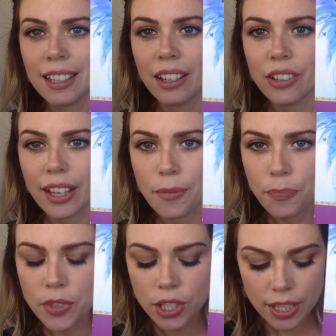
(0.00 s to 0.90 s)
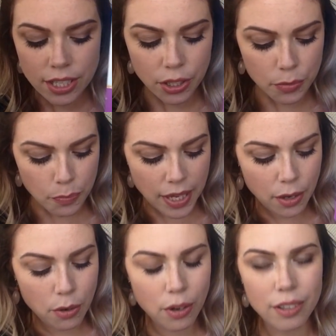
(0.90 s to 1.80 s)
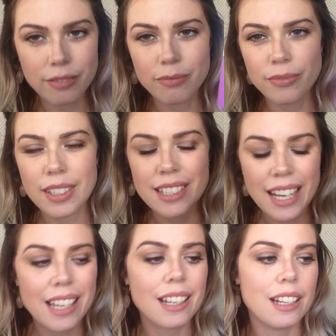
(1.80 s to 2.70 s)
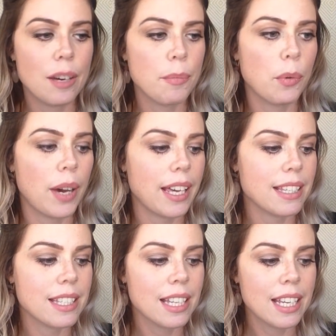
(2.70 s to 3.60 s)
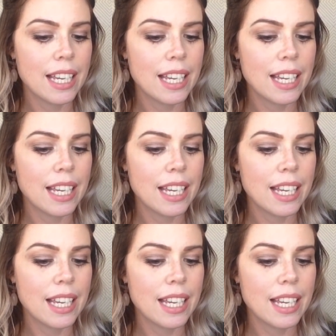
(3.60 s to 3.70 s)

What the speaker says: Okay, so this could be taken a number of ways.